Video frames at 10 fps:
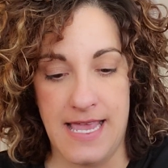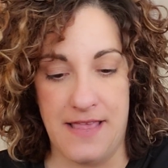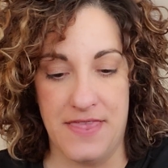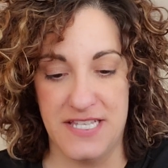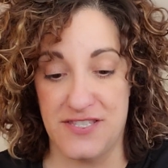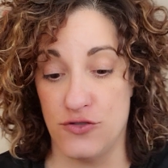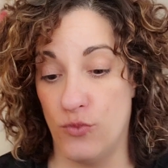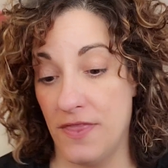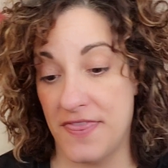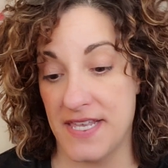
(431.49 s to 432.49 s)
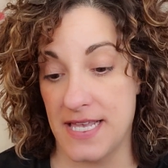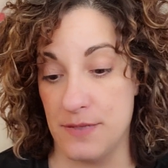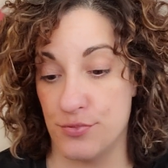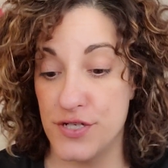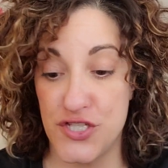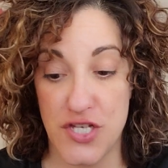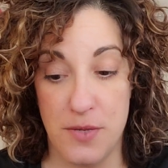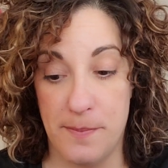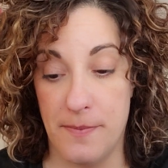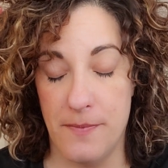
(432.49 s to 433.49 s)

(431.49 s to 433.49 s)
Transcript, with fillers: and then it says, One thing I appreciate